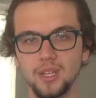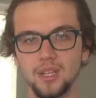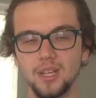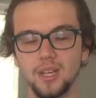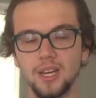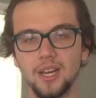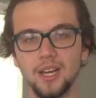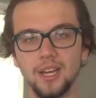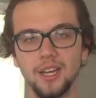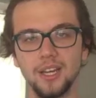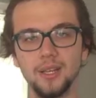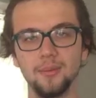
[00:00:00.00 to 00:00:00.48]

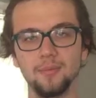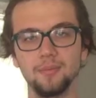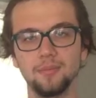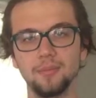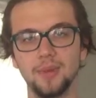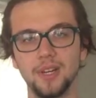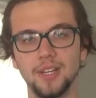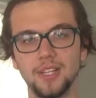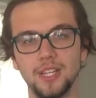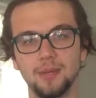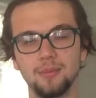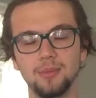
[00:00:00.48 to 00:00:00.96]
Hi,
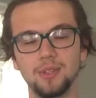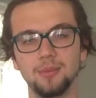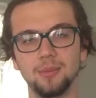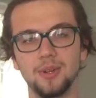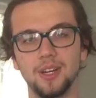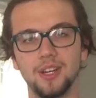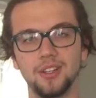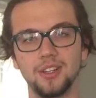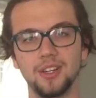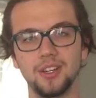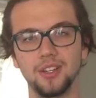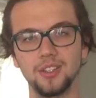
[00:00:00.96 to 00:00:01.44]
my name is
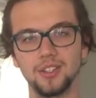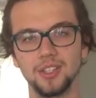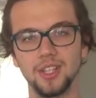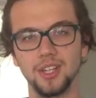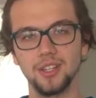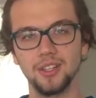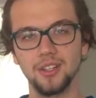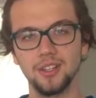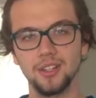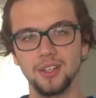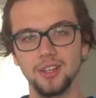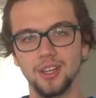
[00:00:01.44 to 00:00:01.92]
Mert
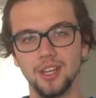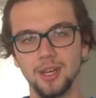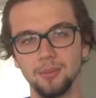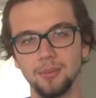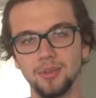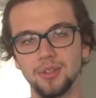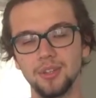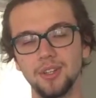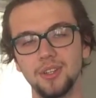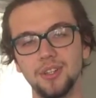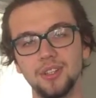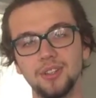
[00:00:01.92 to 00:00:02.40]
Ercan. I'm
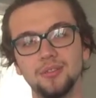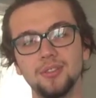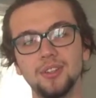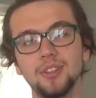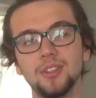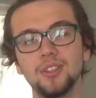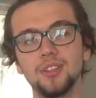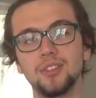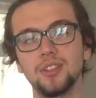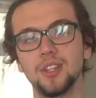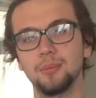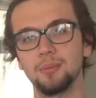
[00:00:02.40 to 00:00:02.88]
studying
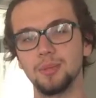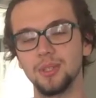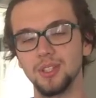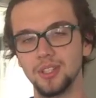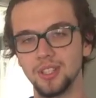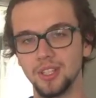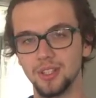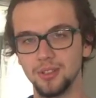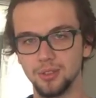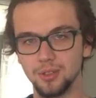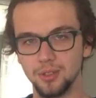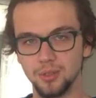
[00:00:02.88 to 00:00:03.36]
physics at
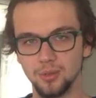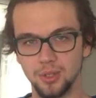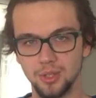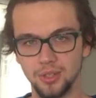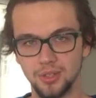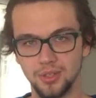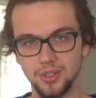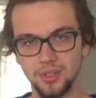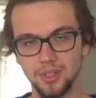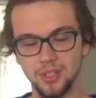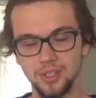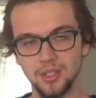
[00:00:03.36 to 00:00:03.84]
Alican
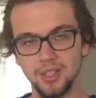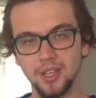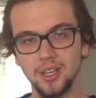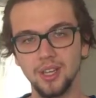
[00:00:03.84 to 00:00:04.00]
University,